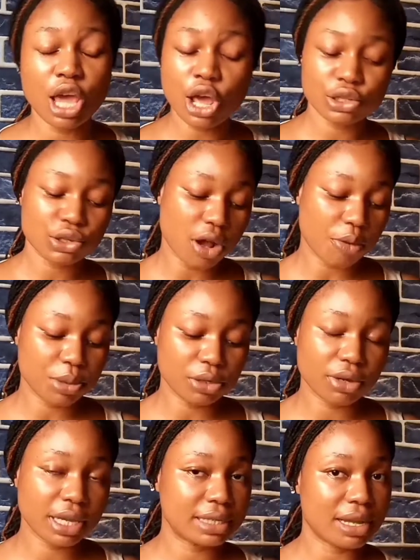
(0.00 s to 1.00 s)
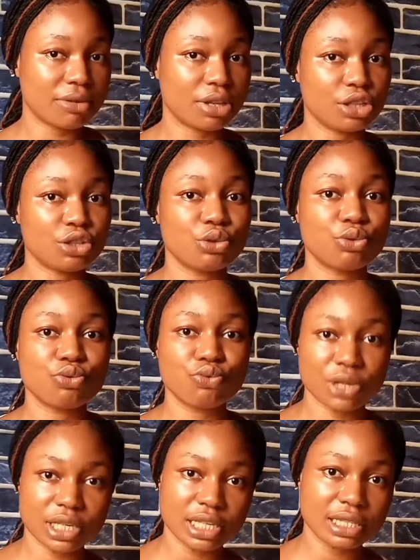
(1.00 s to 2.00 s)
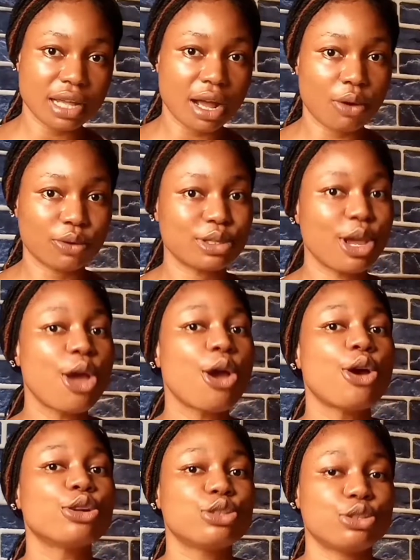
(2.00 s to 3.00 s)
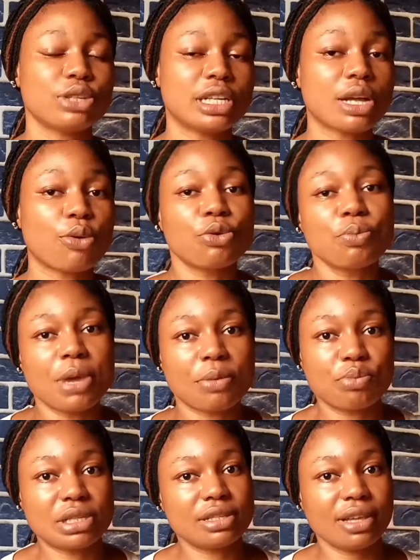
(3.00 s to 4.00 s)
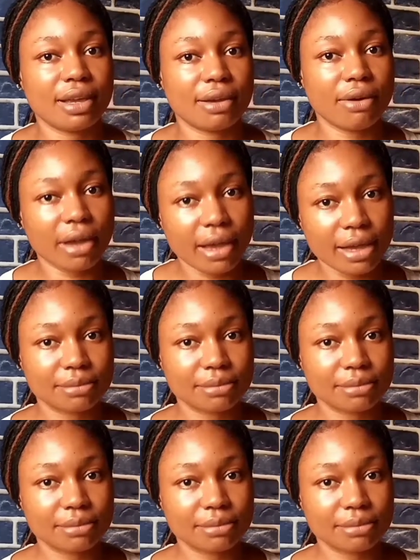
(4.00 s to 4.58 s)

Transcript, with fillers: So I'll be looking down here to read it out so that I won't make mistake, okay?